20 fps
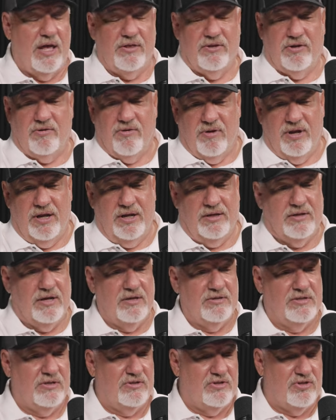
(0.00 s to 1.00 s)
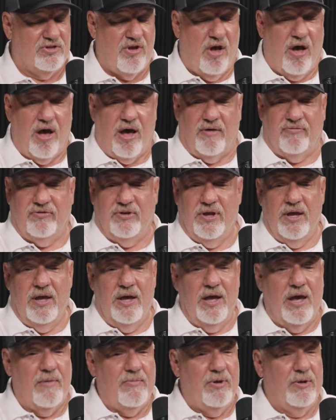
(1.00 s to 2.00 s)
on the green because it's soft
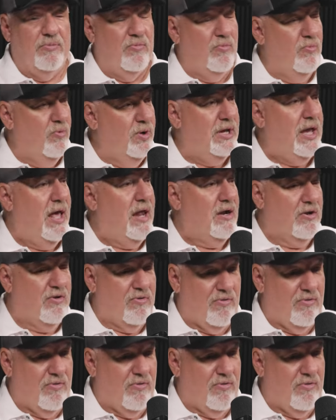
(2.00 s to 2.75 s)
i mean we got to